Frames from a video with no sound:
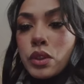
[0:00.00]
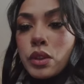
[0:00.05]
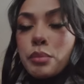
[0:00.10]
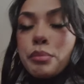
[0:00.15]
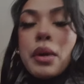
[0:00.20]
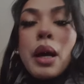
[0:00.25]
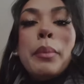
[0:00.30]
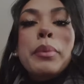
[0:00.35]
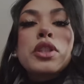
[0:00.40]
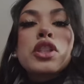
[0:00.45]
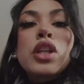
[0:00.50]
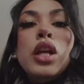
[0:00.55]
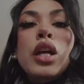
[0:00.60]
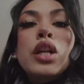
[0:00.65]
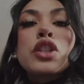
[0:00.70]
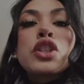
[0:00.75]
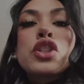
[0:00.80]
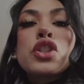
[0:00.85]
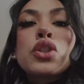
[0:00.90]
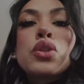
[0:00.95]
Papa
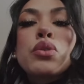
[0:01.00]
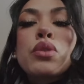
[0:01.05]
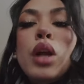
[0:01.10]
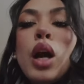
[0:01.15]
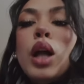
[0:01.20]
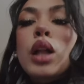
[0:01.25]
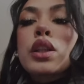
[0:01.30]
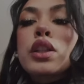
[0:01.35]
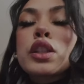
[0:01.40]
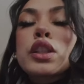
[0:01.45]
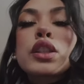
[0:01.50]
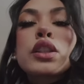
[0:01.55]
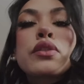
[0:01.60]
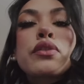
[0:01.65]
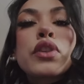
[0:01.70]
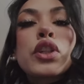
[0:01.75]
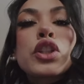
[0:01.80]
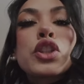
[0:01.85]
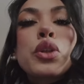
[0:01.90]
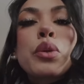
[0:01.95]
John's $2
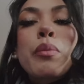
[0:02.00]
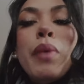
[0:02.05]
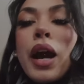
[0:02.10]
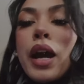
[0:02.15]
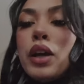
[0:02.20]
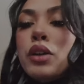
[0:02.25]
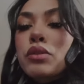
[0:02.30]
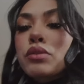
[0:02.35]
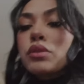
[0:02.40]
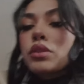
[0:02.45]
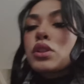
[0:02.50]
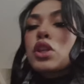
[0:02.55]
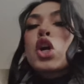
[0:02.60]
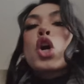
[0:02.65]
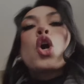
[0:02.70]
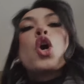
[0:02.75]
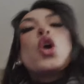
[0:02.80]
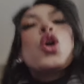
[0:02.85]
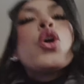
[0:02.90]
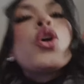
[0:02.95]
for two miles.
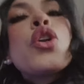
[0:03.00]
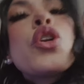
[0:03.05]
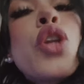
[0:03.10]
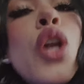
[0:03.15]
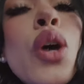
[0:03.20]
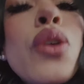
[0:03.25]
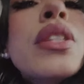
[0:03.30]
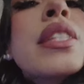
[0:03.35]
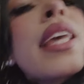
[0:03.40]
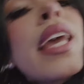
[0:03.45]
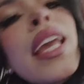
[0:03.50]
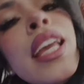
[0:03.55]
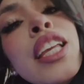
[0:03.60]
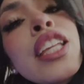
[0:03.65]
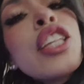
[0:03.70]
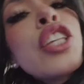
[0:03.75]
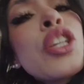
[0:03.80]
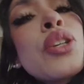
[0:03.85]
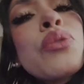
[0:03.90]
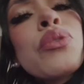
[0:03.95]
No,
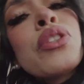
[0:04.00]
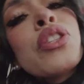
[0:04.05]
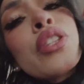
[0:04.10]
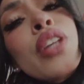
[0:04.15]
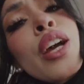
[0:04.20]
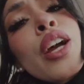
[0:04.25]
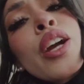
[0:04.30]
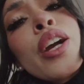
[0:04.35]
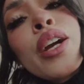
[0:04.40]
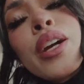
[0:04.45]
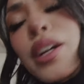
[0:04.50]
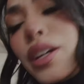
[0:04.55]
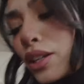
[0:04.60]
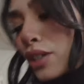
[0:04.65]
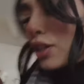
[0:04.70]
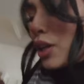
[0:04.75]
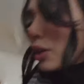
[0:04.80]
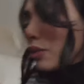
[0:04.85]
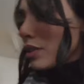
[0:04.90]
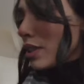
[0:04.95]
thank you, sir.
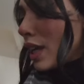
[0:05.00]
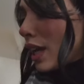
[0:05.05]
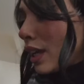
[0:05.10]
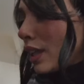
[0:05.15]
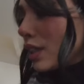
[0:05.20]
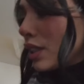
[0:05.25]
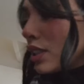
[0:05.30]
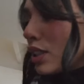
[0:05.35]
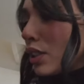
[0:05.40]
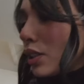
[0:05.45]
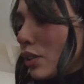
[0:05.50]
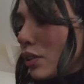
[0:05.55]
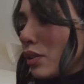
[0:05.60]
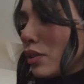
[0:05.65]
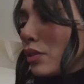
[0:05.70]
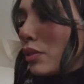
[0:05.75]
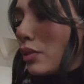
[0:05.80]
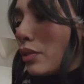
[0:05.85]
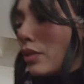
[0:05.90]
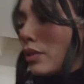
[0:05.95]
No, thank you.